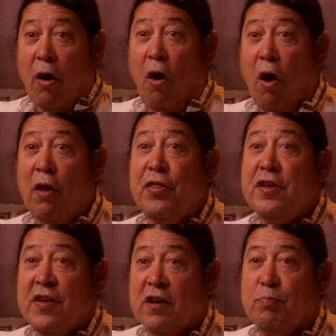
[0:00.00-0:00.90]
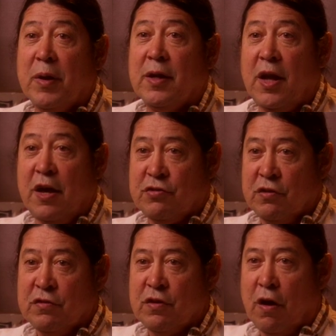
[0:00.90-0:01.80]
all of these
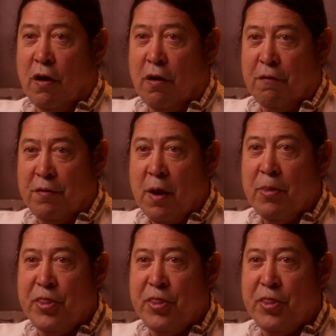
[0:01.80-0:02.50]
expectations of